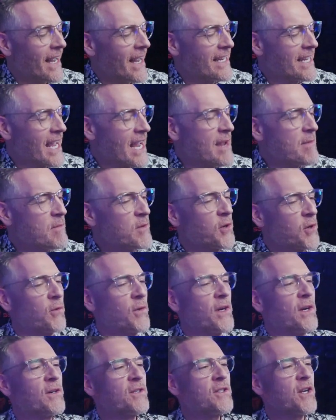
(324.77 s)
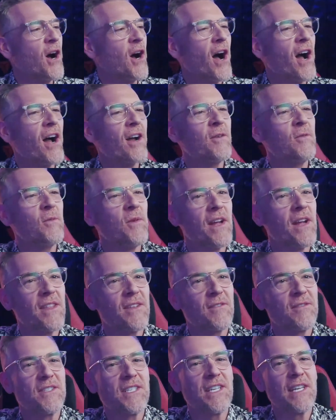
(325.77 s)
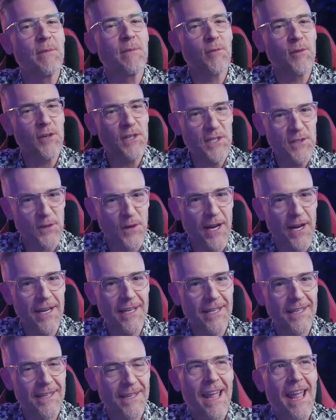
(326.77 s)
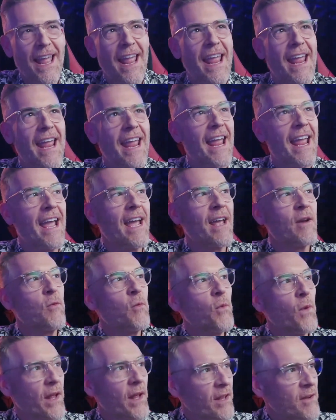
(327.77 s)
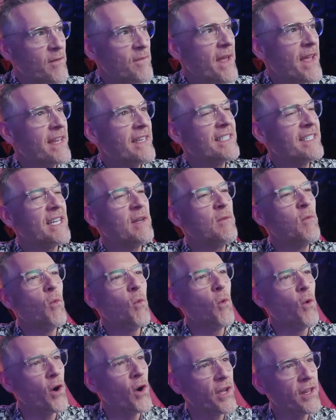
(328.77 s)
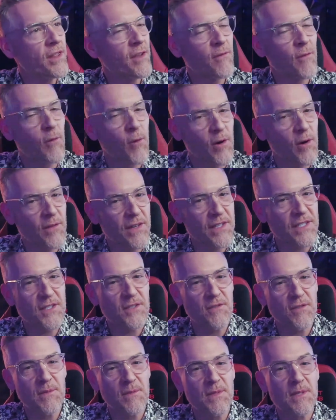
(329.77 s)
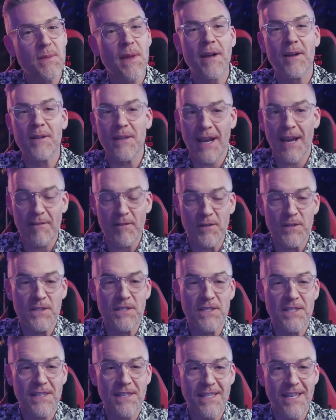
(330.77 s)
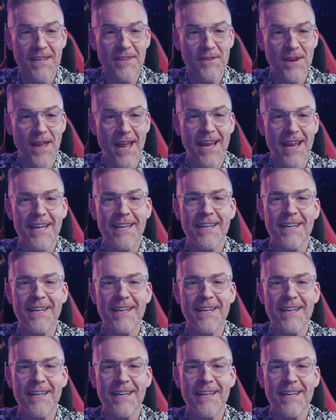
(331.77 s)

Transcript: game career talk with Christina Marie Drake and Willem and Tim Wood. The four of us streamed some Helldivers the other day